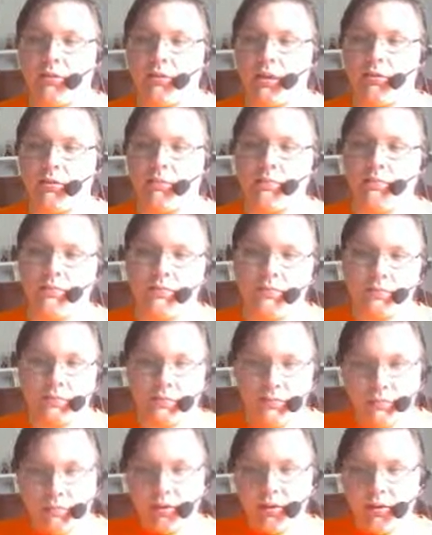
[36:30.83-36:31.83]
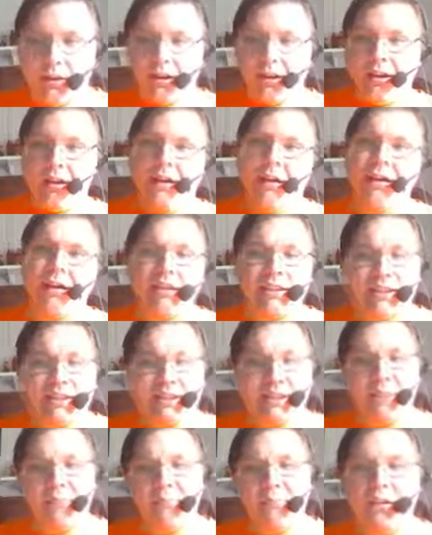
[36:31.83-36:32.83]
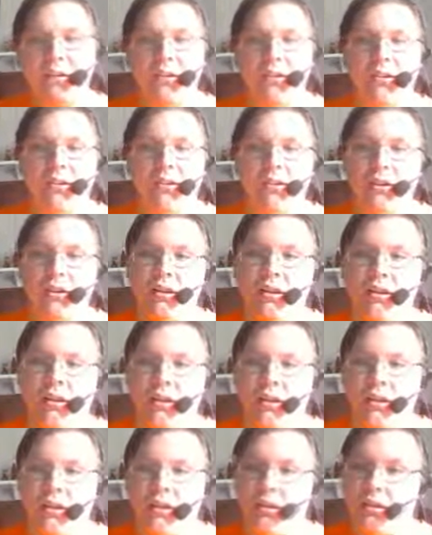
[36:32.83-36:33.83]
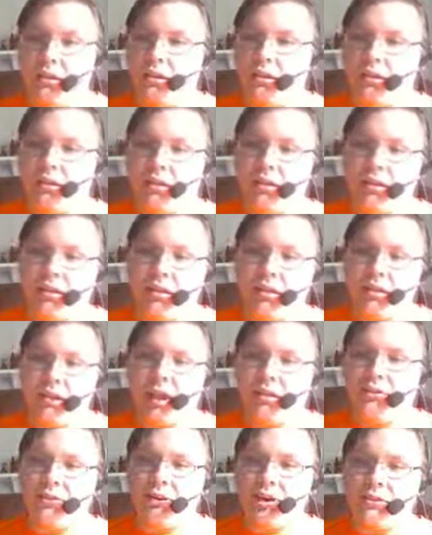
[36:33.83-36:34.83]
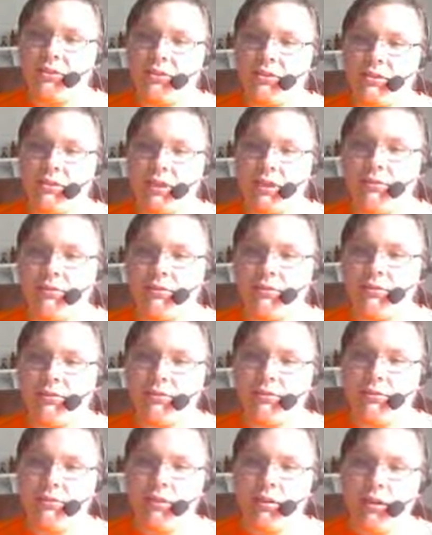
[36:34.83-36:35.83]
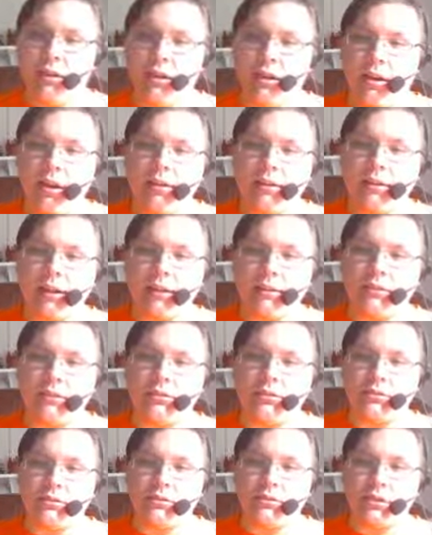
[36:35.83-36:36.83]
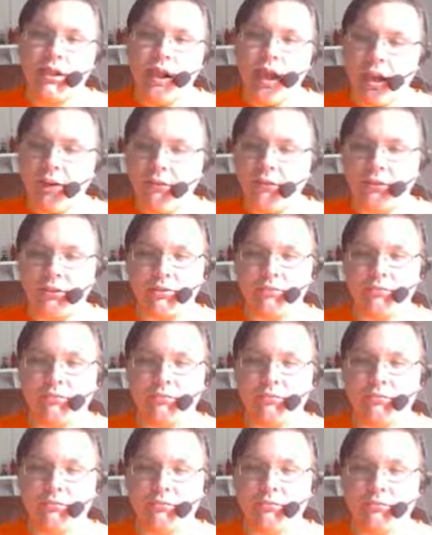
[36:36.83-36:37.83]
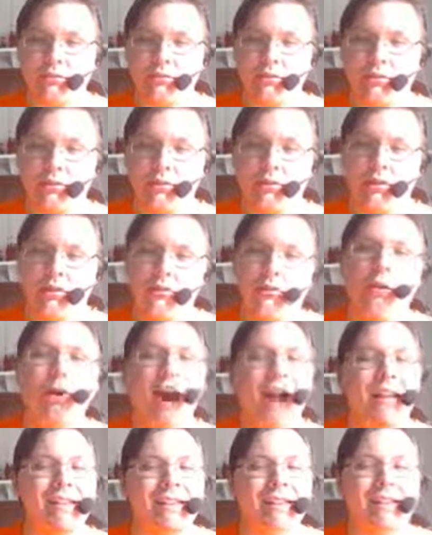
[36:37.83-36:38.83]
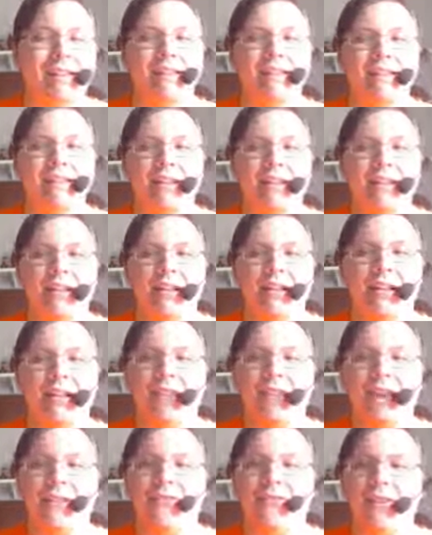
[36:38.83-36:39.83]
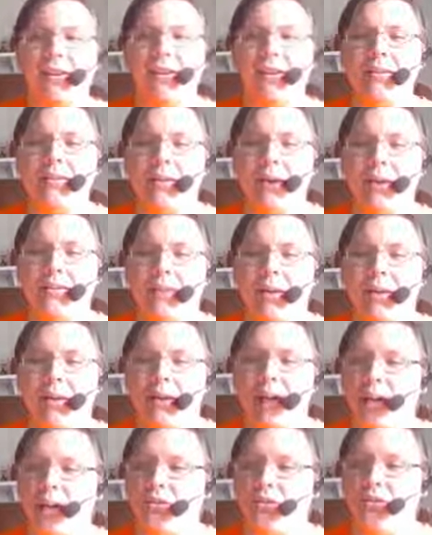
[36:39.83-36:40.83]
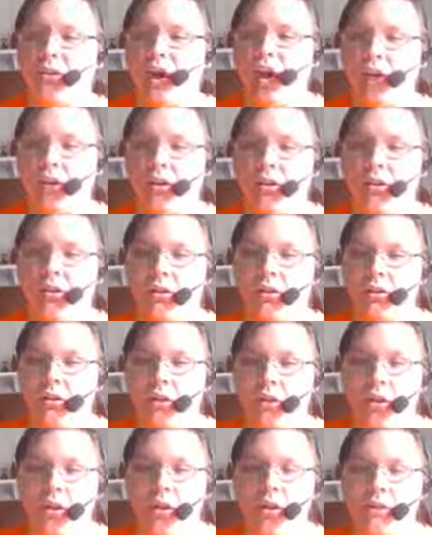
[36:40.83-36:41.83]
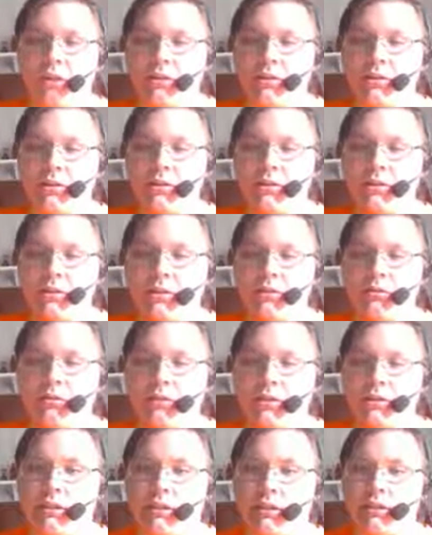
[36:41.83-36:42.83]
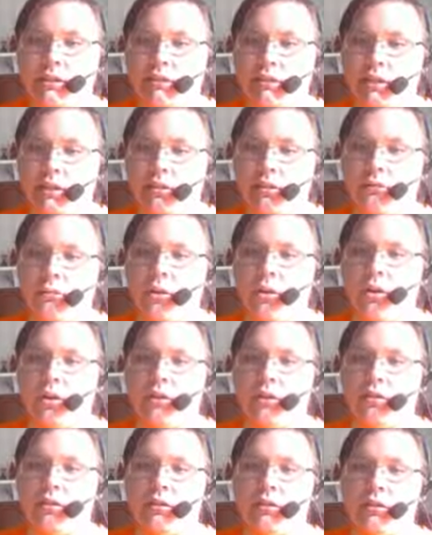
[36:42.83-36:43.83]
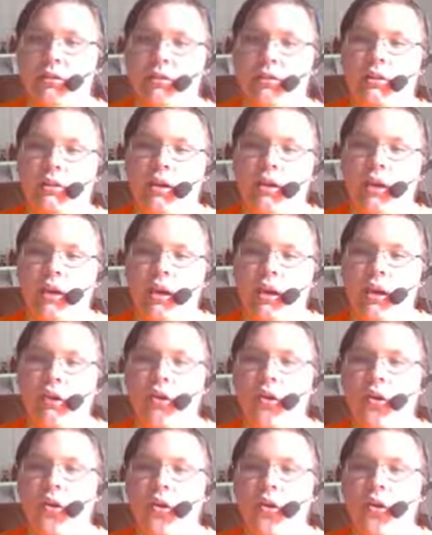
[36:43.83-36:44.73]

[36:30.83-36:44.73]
so it's simple. That clock was never in any stores ever. What? A friend of mine made that clock. Only 2 exist in the world, and